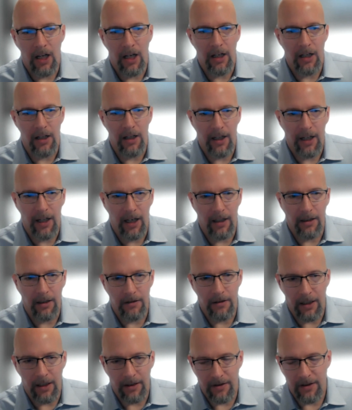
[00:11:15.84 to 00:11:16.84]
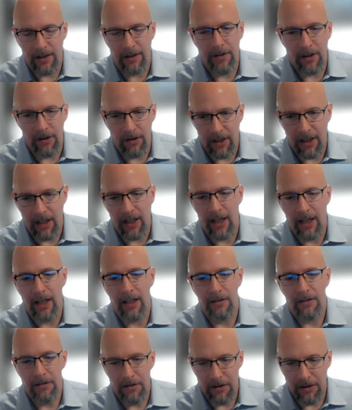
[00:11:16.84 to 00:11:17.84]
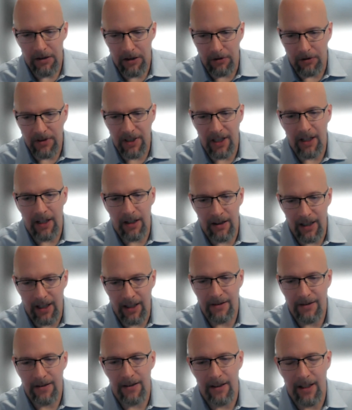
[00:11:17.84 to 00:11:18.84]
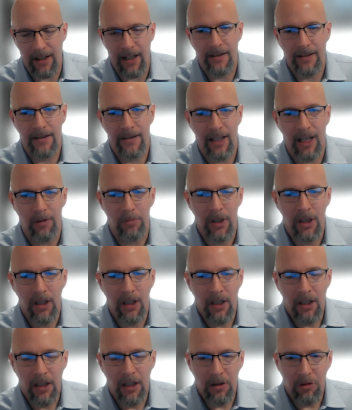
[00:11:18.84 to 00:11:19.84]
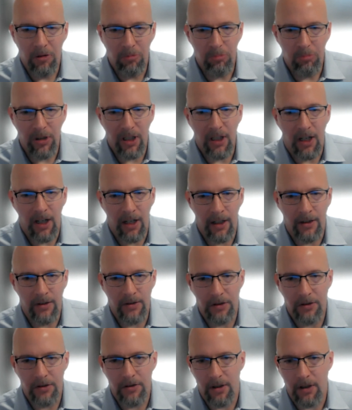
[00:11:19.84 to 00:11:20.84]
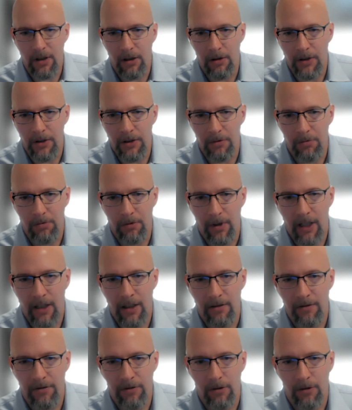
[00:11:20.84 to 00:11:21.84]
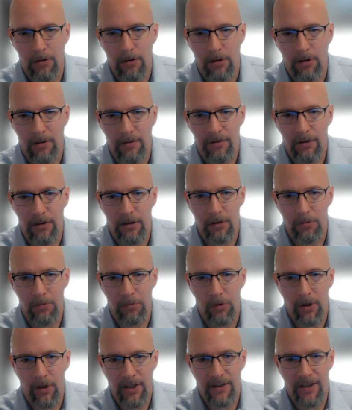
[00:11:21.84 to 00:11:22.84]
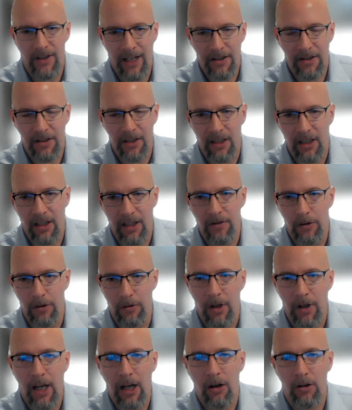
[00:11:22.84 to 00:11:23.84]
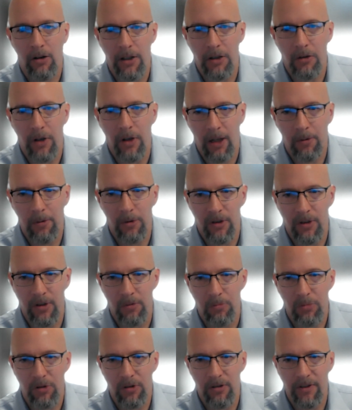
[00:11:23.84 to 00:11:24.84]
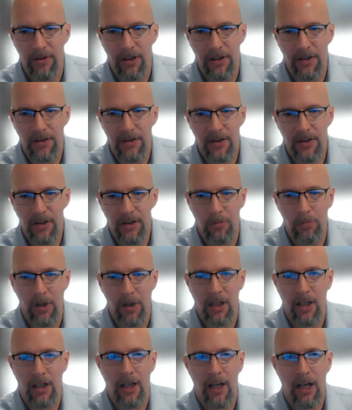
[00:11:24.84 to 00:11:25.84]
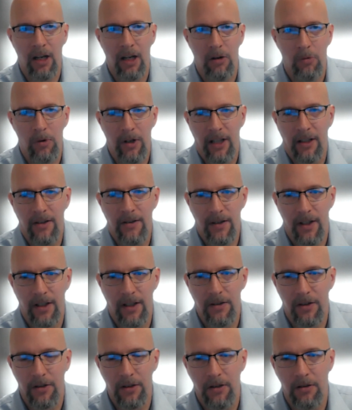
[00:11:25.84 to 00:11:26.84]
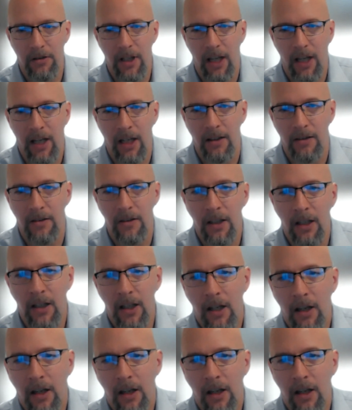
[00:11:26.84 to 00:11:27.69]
and Stephanie looking at taking that to the next step. BI is usually always rated for what does it actually give you? How are you able to improve your decision making? What insights are you gained